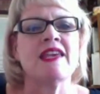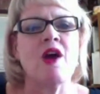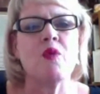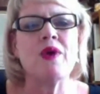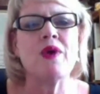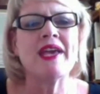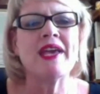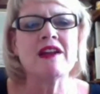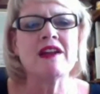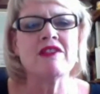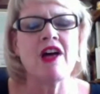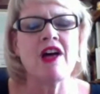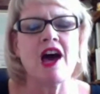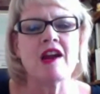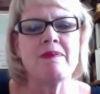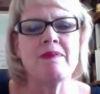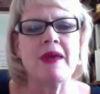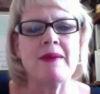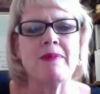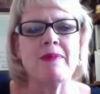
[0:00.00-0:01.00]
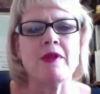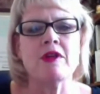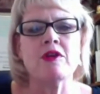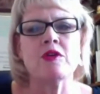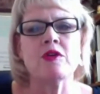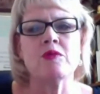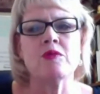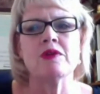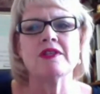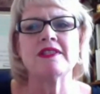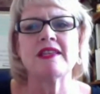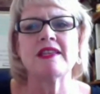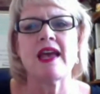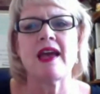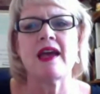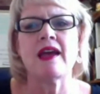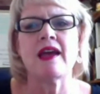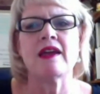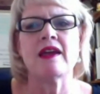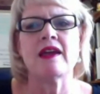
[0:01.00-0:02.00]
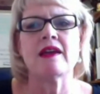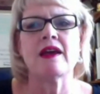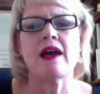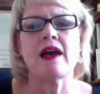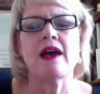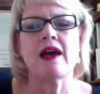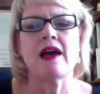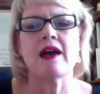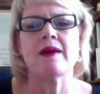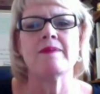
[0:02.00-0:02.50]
a lot of people who will say, who